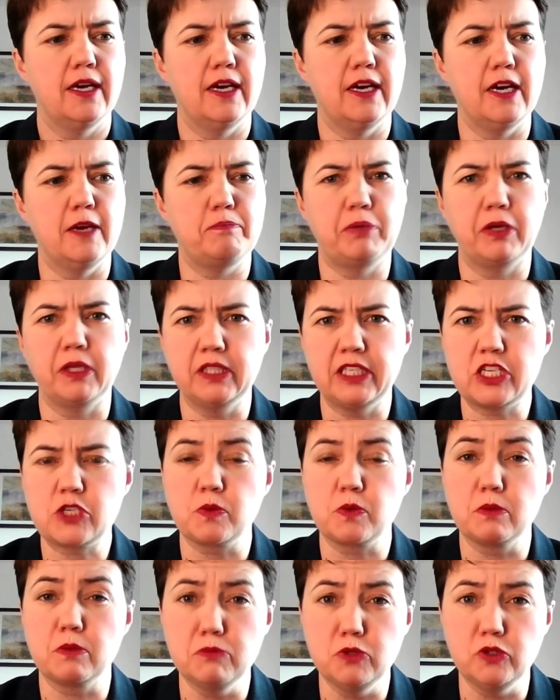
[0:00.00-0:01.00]
uh,
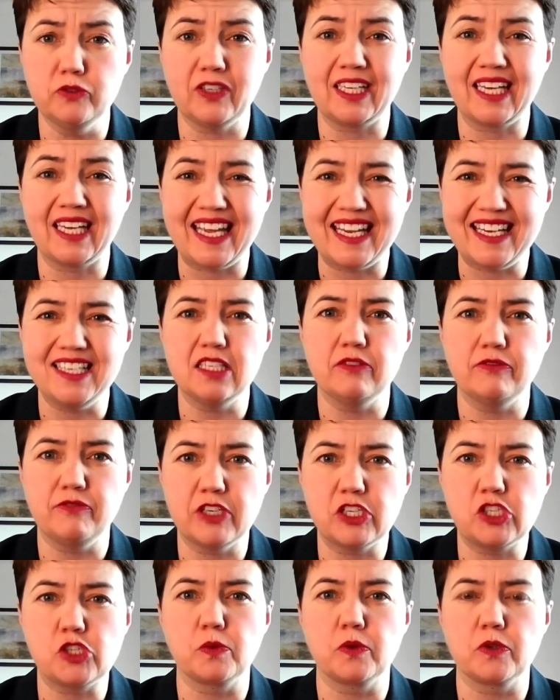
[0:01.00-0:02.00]
police were moving
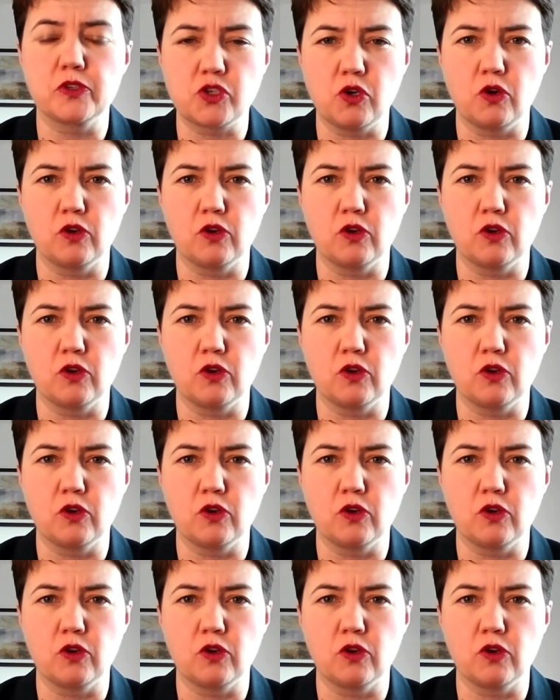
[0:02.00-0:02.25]
individuals